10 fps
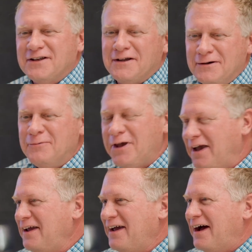like,
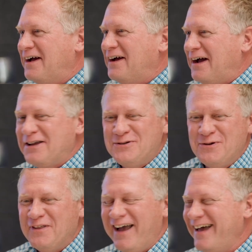okay, I can
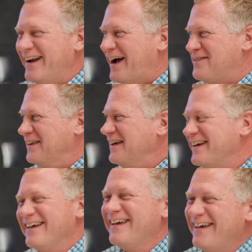do that, I
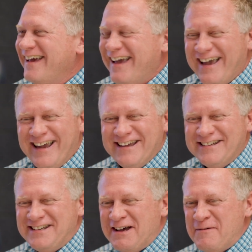think.
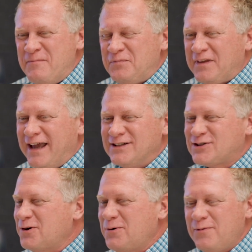And
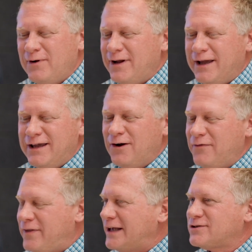so,
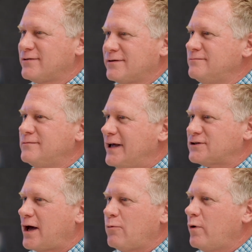
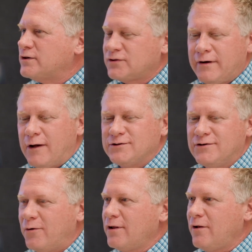that's kind of what it started. I was
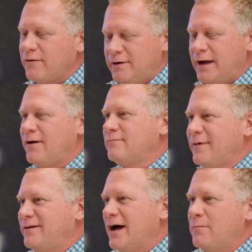going to law, now
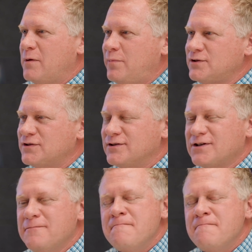I'm in business.